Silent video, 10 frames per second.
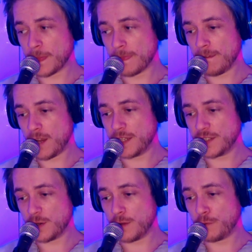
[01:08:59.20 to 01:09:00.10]
I do
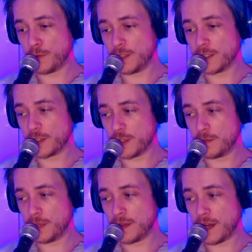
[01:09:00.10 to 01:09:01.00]
have a feeling it could
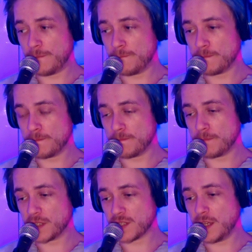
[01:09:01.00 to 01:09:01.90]
be that
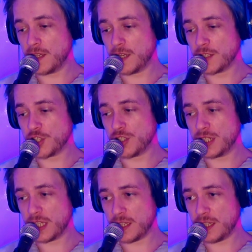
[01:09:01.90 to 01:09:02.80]
because
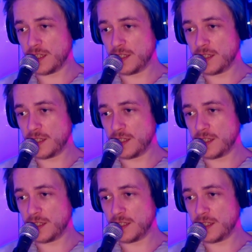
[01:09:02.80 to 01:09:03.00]
ADHD